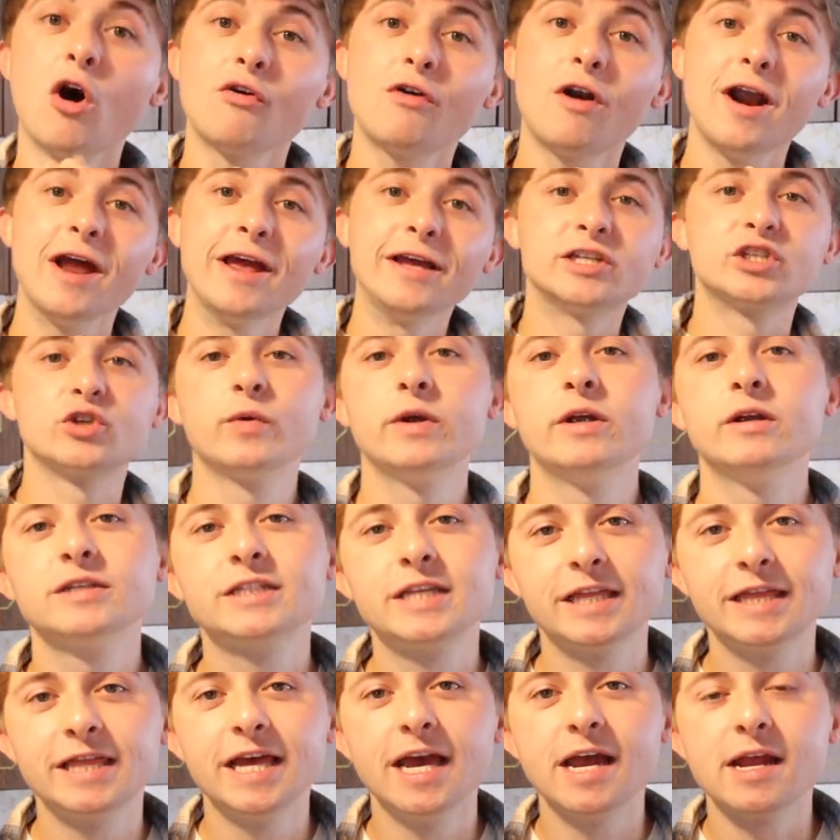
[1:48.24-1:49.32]
All right, so
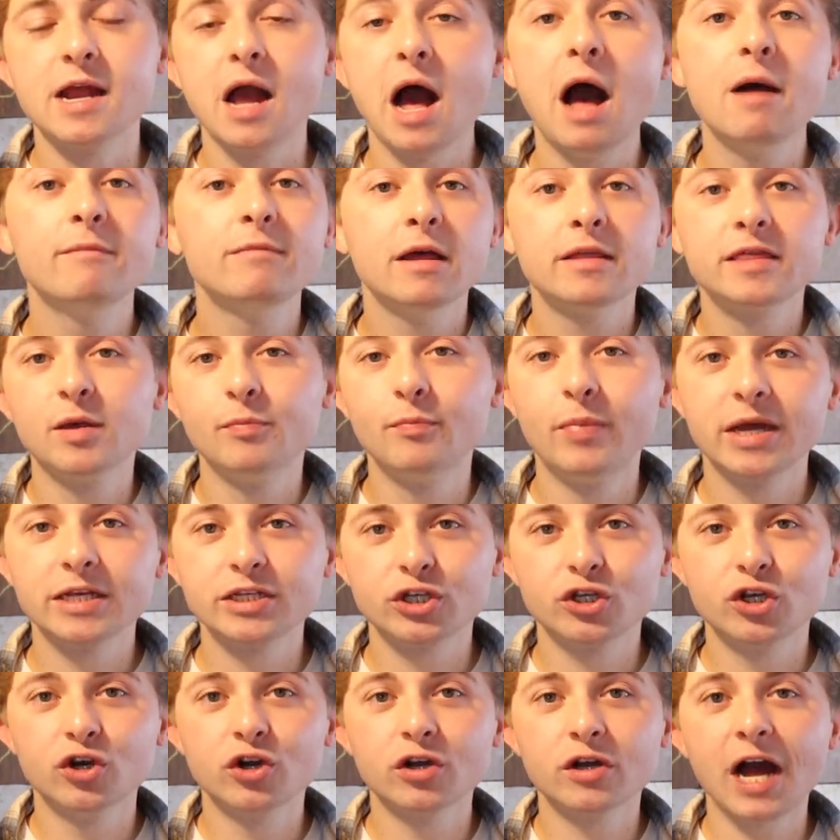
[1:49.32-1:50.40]
here's the thing. I'm not the
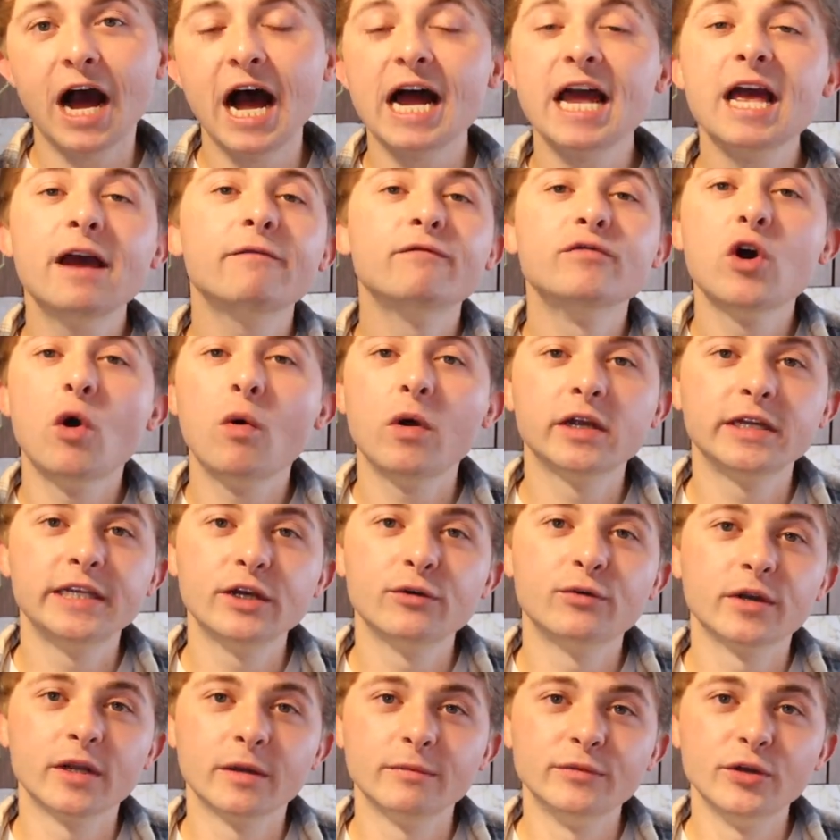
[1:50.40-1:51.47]
best cook. I have no
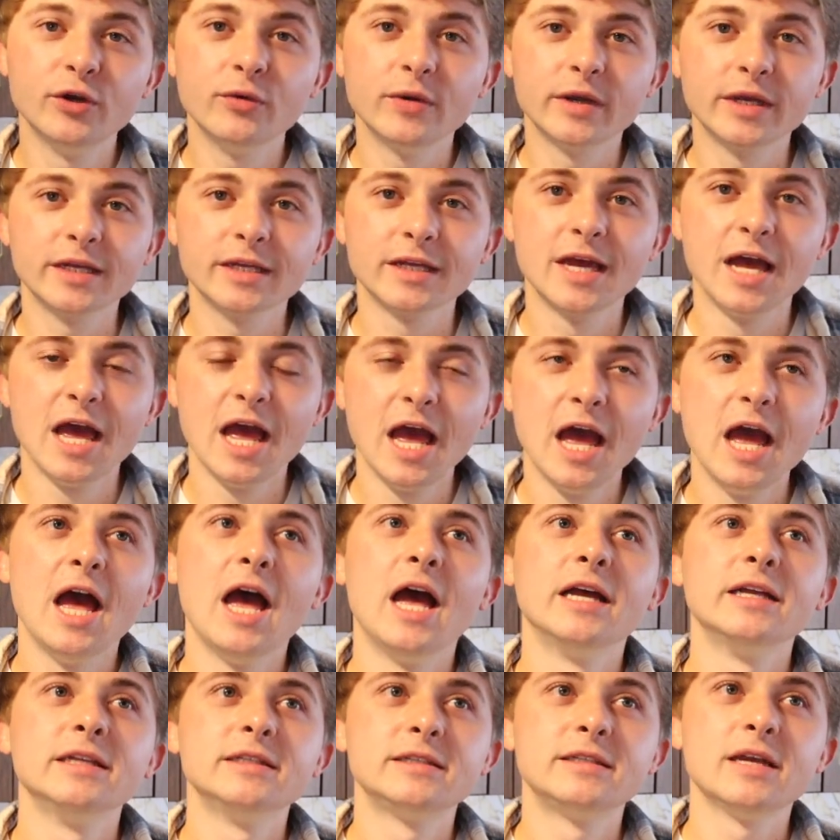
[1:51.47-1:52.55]
idea what I'm doing.
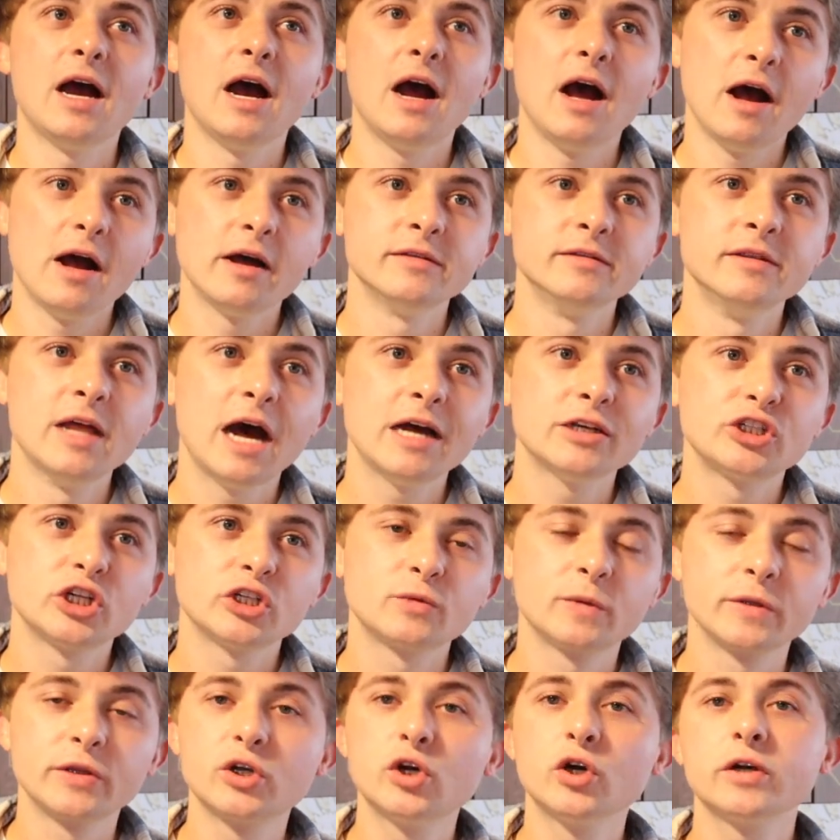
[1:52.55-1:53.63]
Not
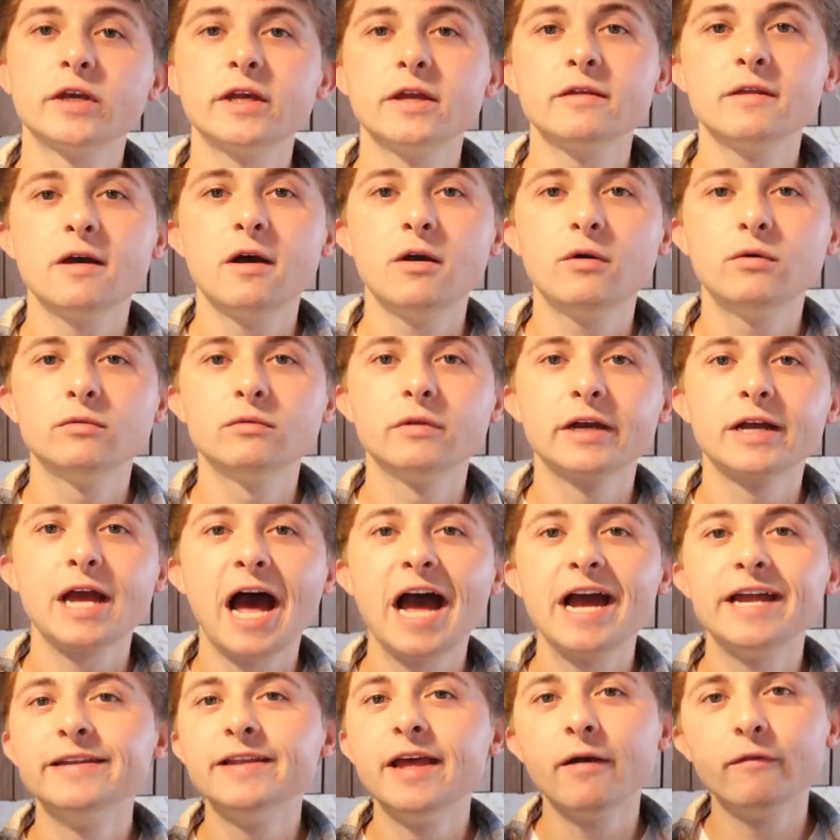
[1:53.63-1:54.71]
just with cooking though, like
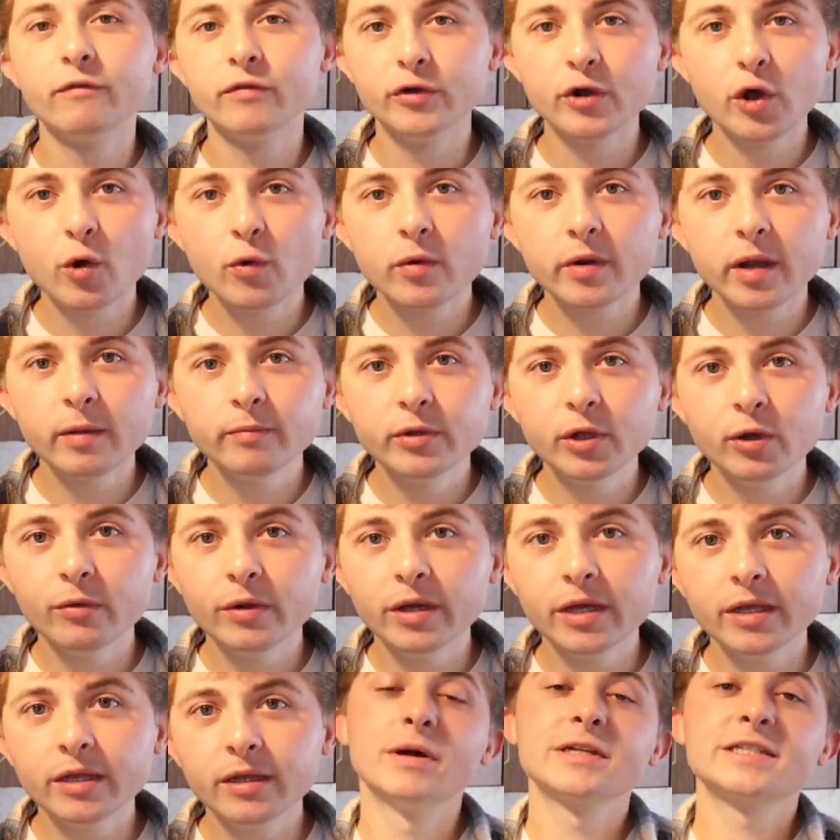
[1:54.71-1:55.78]
I never know what I'm
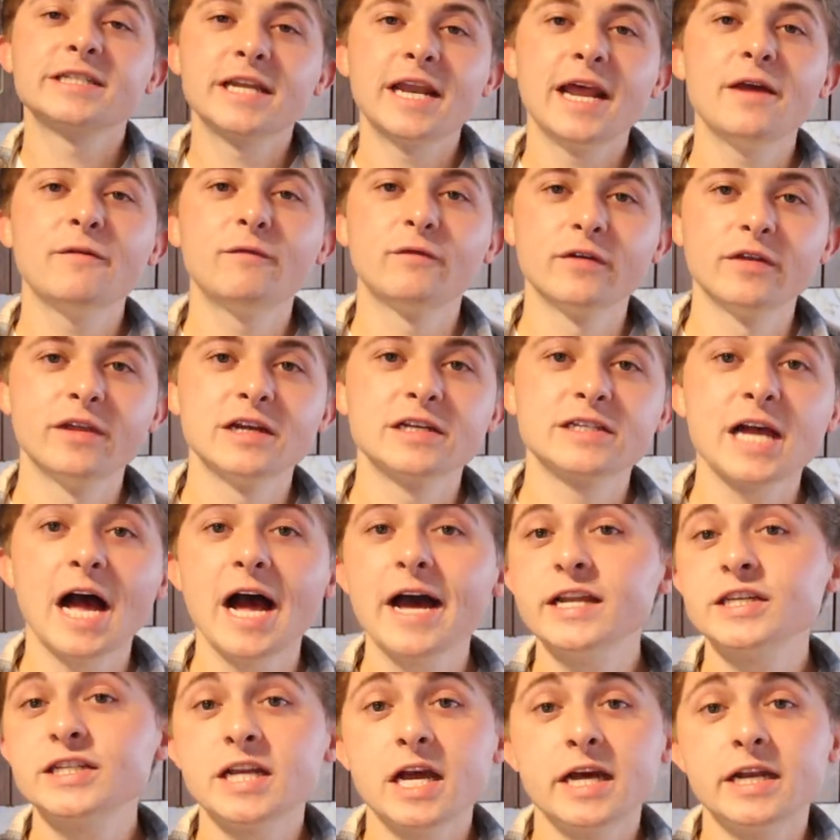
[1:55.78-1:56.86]
doing. But today for this,
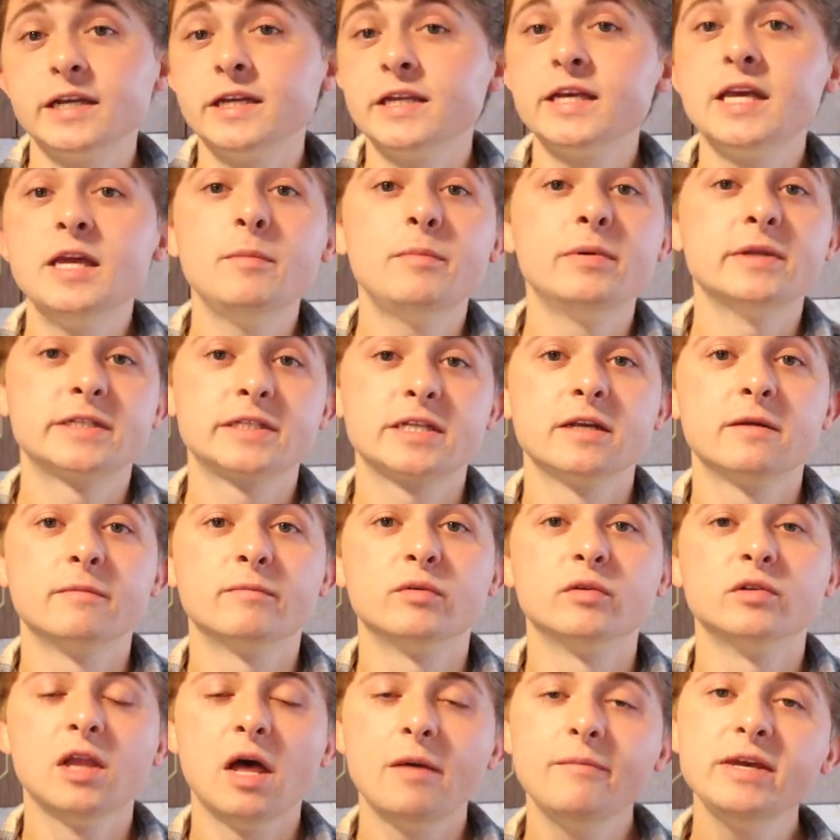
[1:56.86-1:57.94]
I decided to keep it
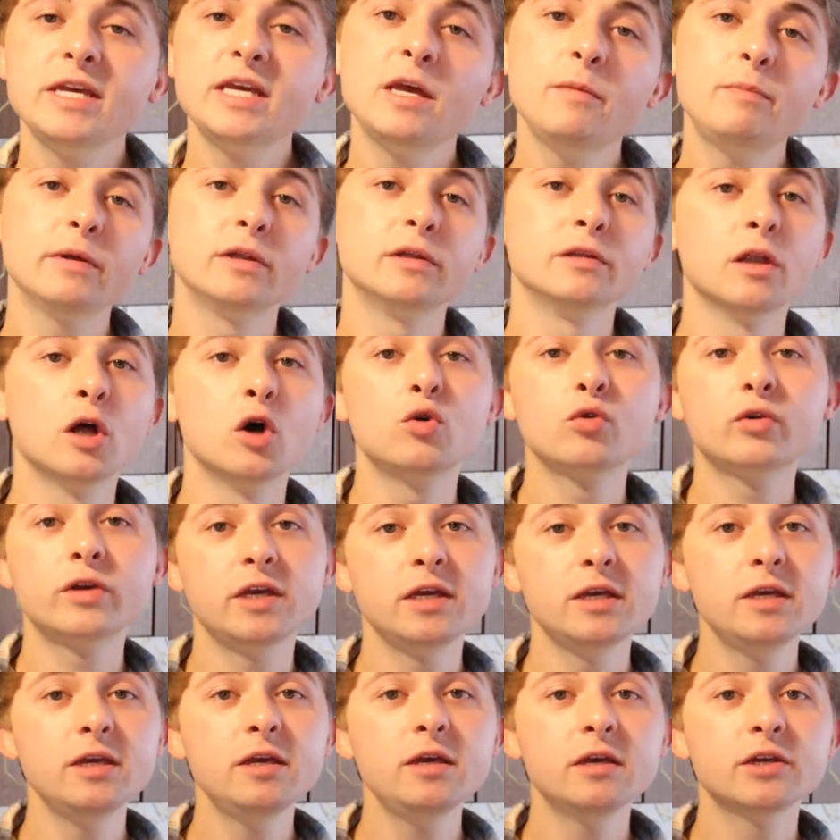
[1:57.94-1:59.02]
simple. Let me keep it low
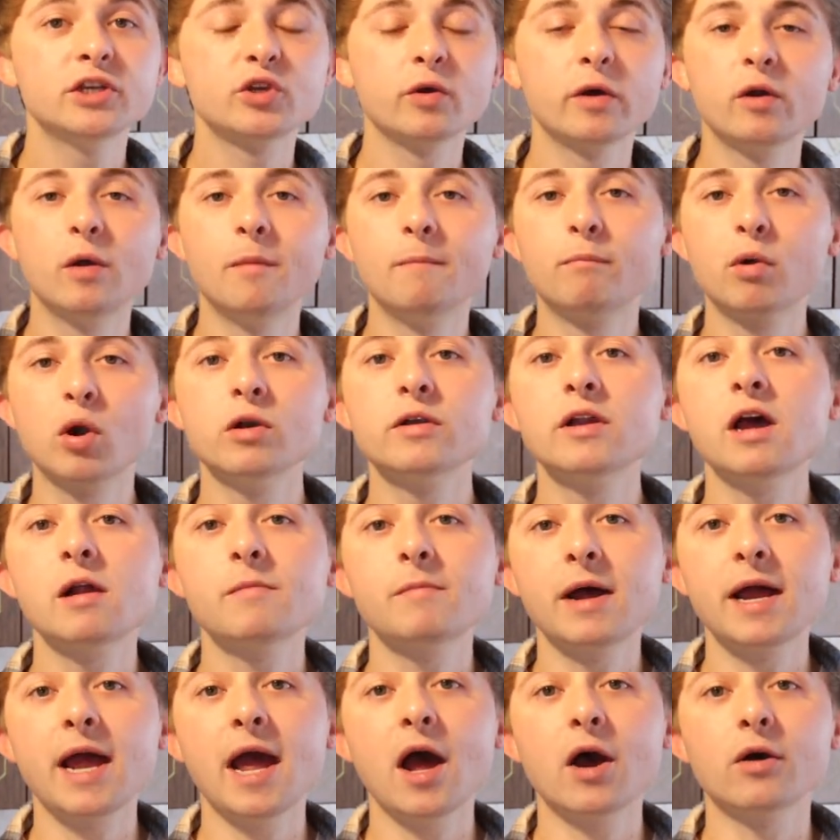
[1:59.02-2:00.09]
key so I don't burn
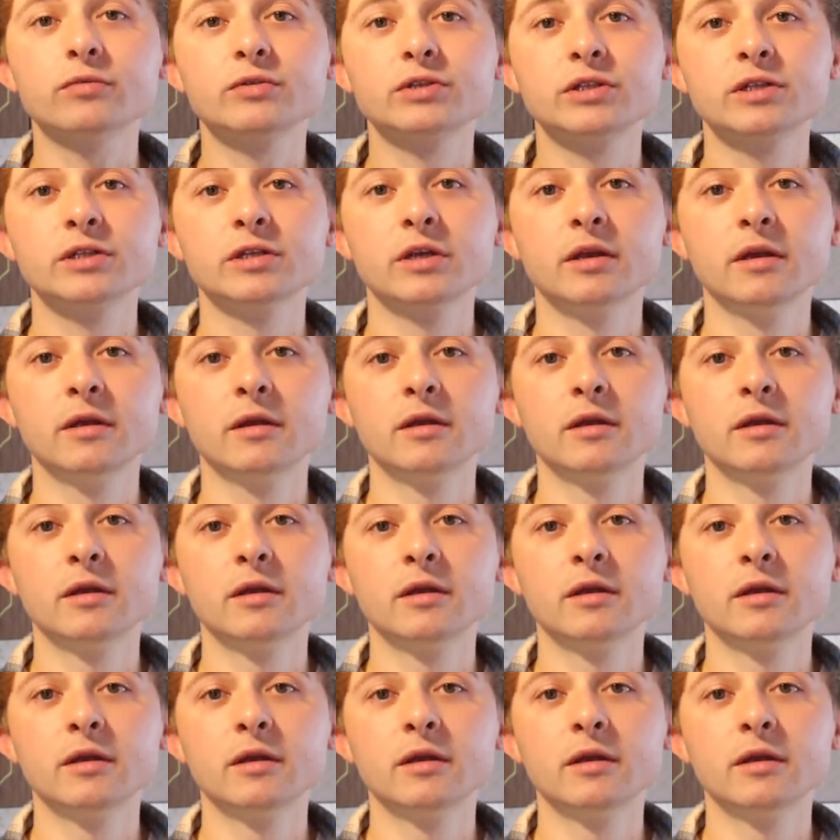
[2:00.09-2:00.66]
down my house.